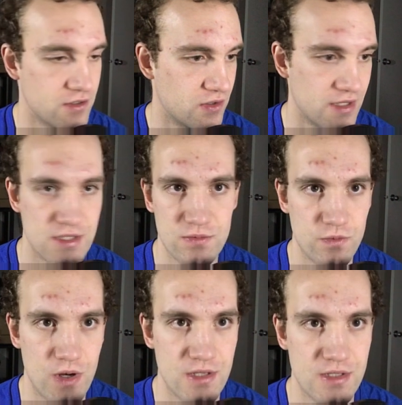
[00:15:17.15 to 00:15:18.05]
So this
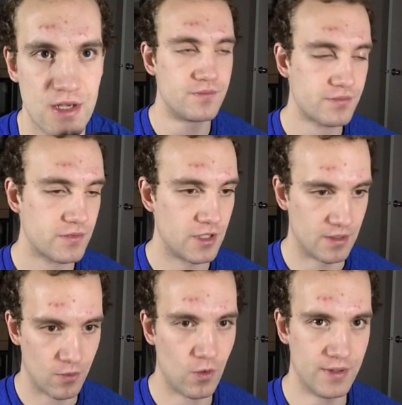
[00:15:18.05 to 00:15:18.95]
was the
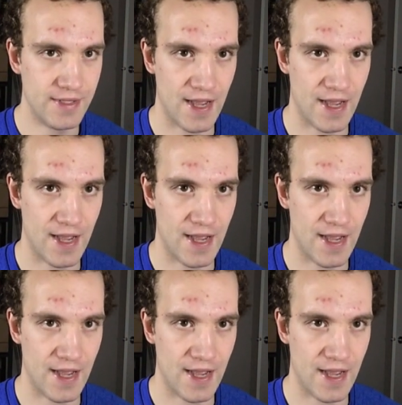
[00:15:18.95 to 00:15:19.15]
important